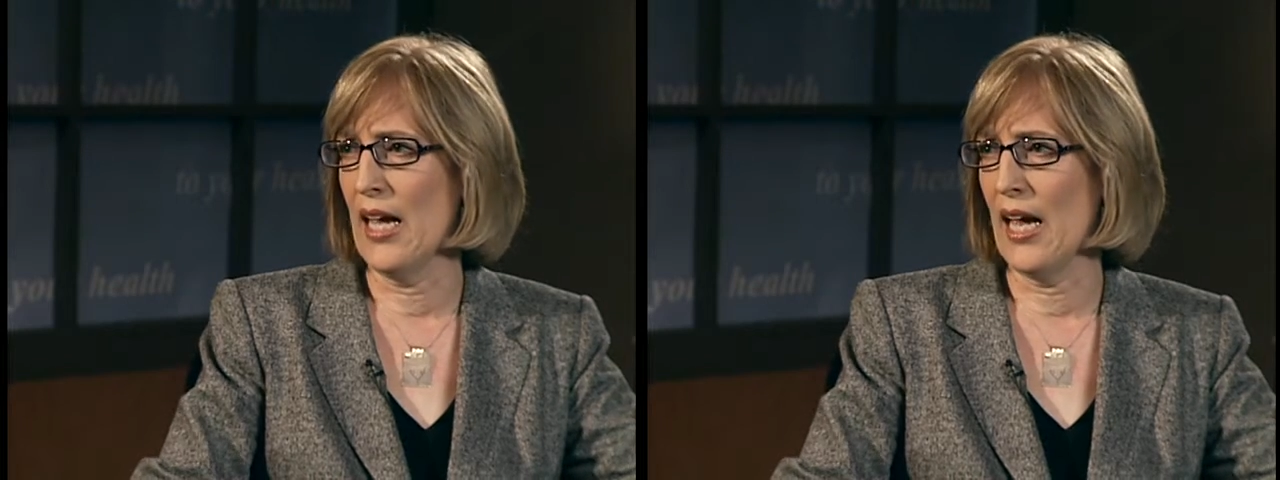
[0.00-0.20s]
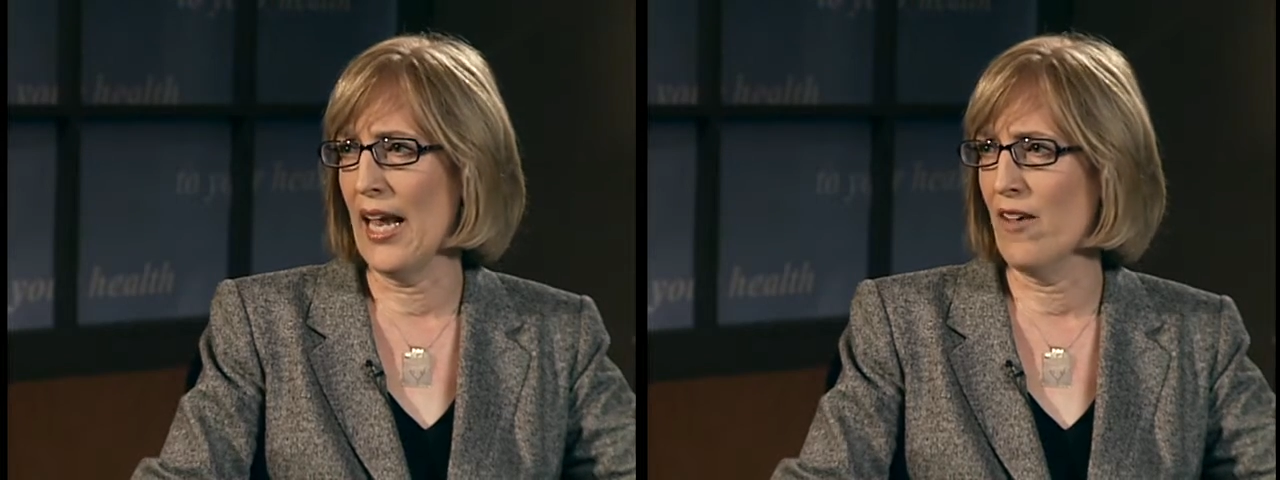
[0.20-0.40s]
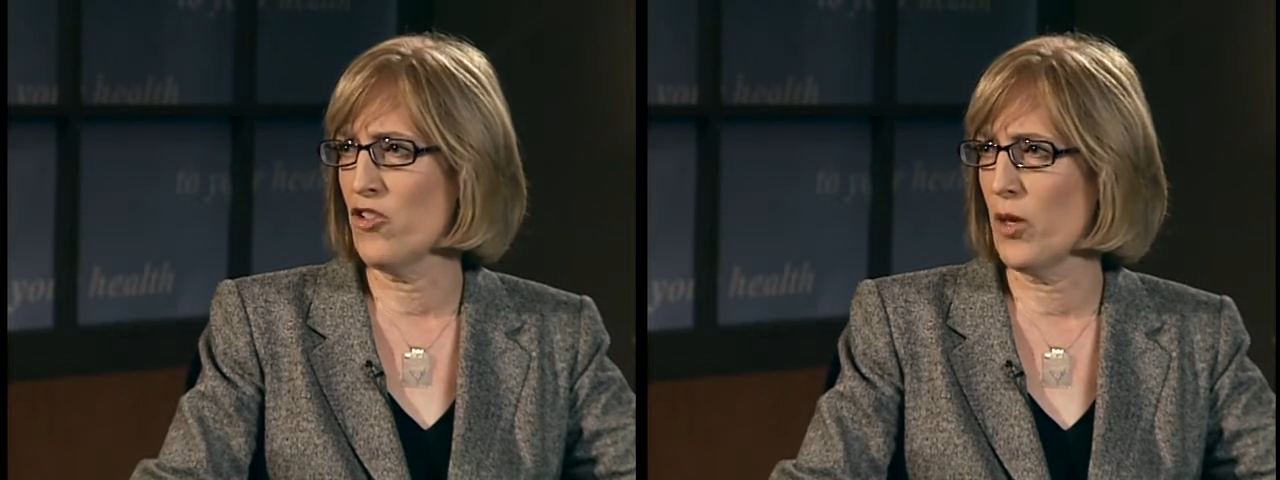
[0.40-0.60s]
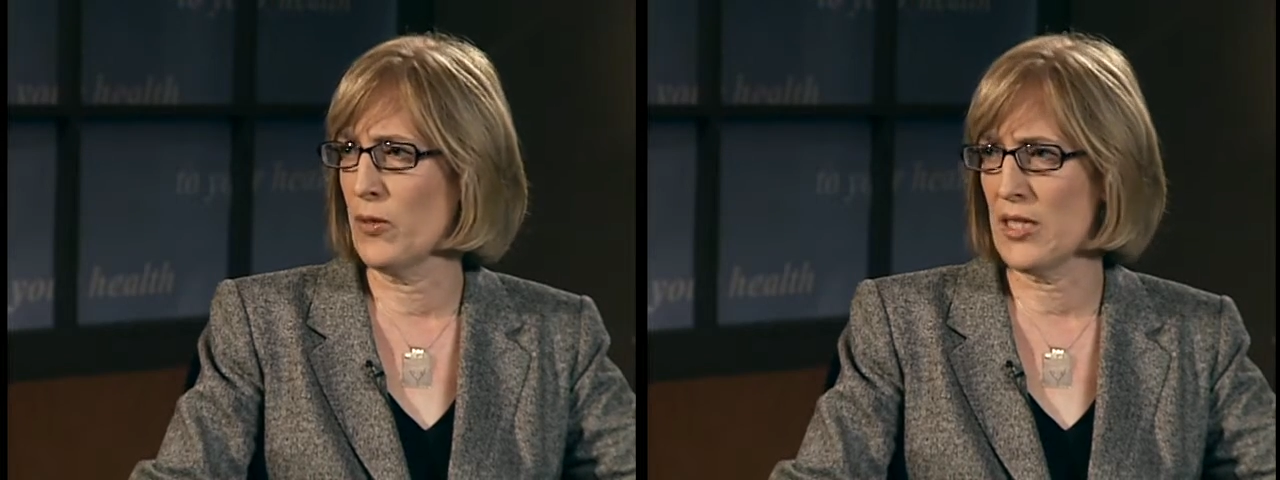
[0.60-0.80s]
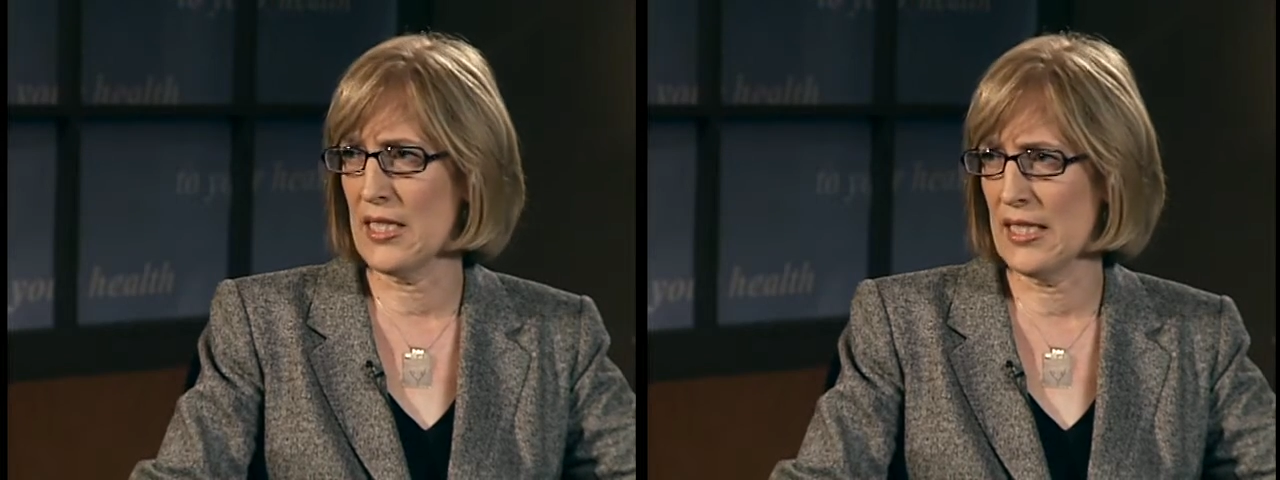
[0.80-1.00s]
uh, have
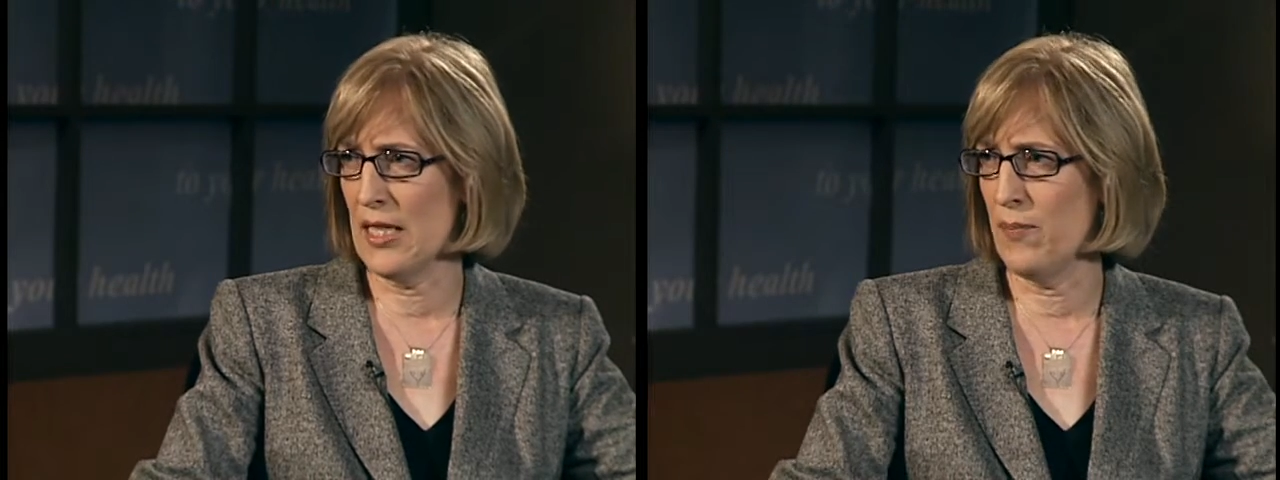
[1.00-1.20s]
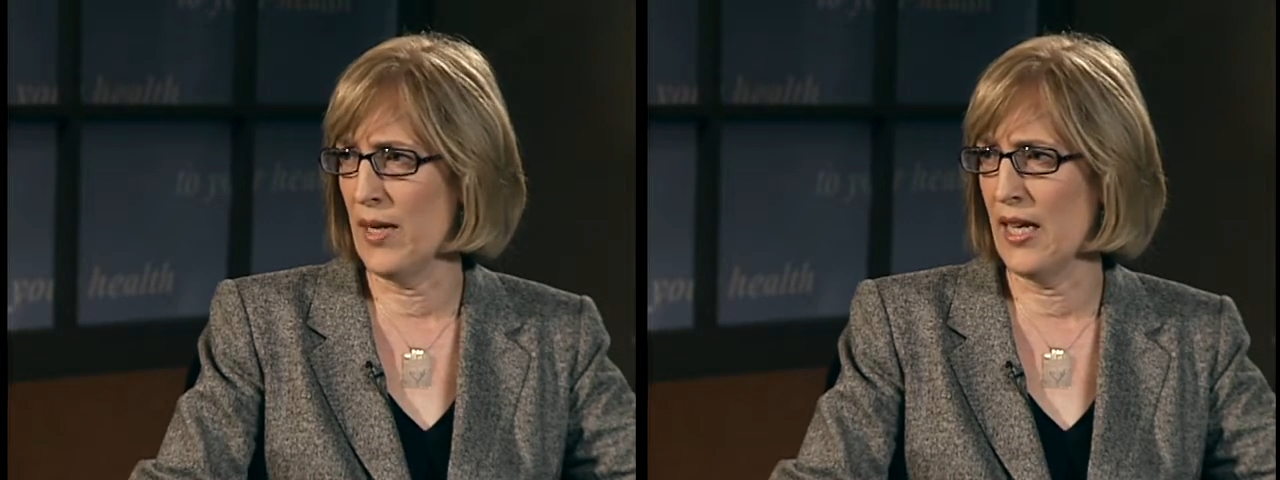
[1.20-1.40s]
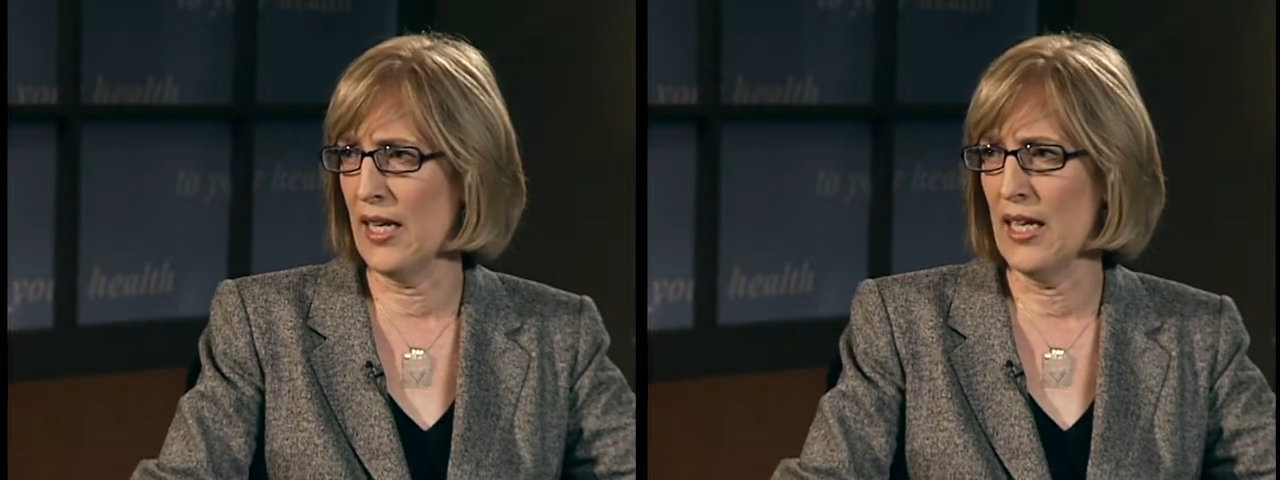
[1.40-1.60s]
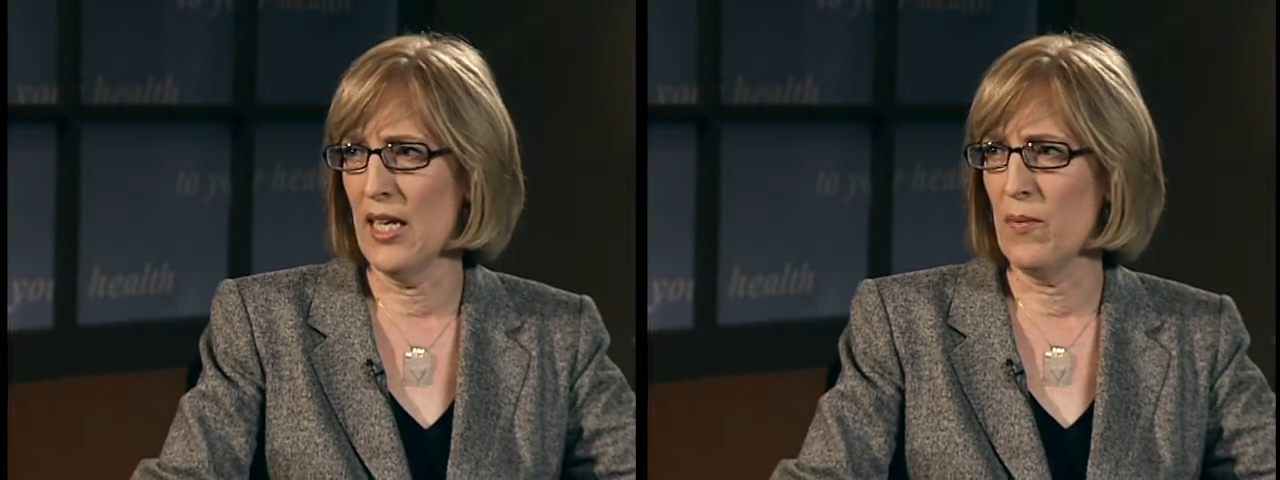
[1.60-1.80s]
trouble sleeping